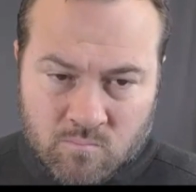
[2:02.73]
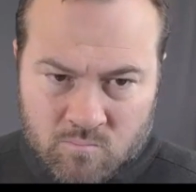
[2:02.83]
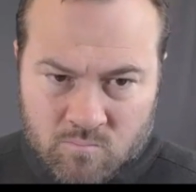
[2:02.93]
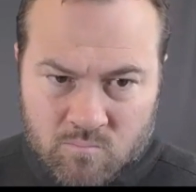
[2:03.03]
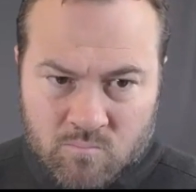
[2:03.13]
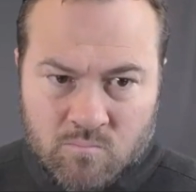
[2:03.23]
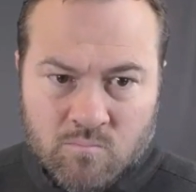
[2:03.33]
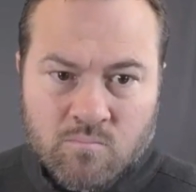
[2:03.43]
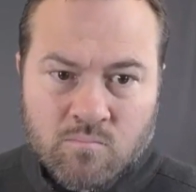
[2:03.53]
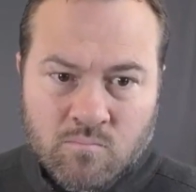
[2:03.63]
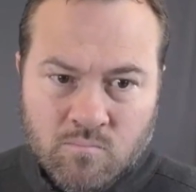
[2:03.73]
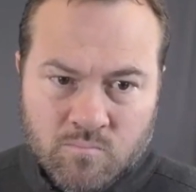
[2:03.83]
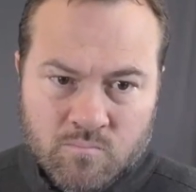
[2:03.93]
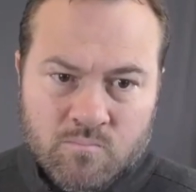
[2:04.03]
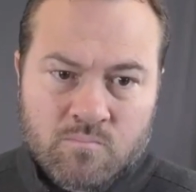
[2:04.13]

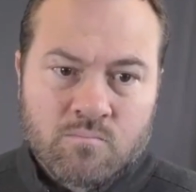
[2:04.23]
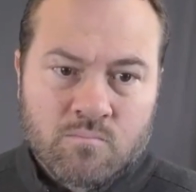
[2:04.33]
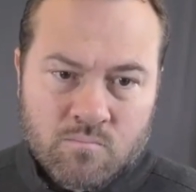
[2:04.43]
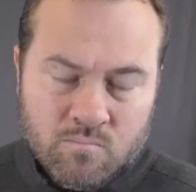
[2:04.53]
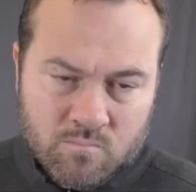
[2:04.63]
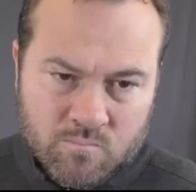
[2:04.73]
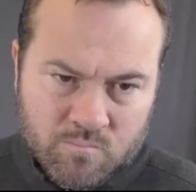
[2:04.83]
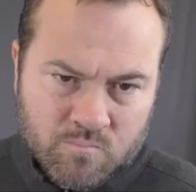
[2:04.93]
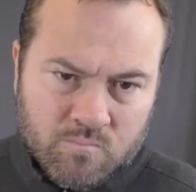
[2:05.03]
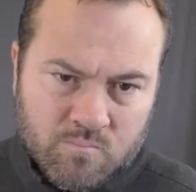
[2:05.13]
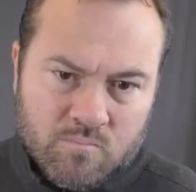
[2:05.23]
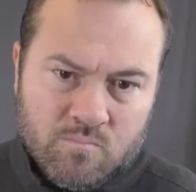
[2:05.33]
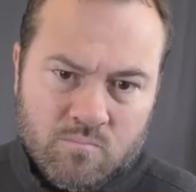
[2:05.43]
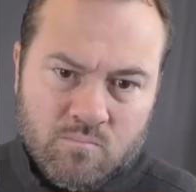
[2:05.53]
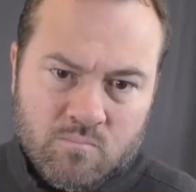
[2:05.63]

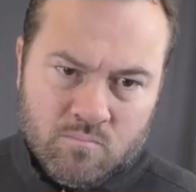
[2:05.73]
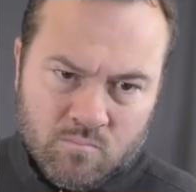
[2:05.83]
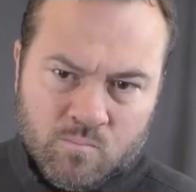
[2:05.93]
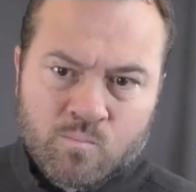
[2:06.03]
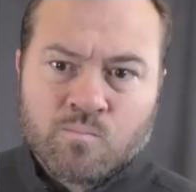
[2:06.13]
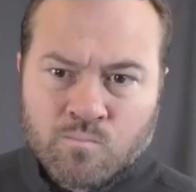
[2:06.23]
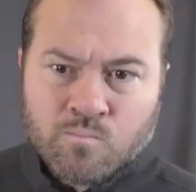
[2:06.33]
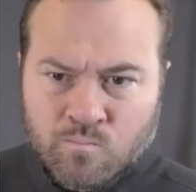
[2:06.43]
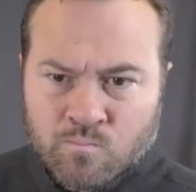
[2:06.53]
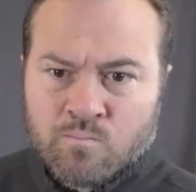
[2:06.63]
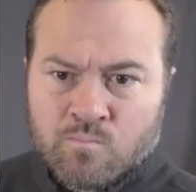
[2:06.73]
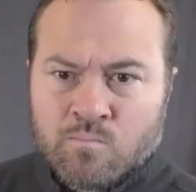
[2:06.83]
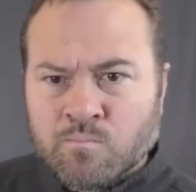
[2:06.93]
(silent)